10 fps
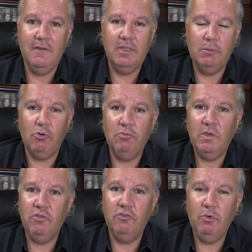they were
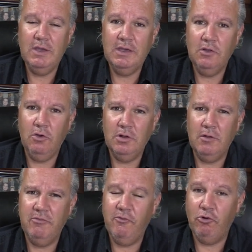only doing it on
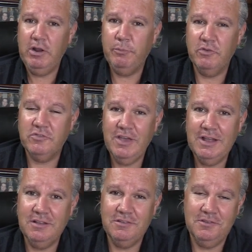a 40%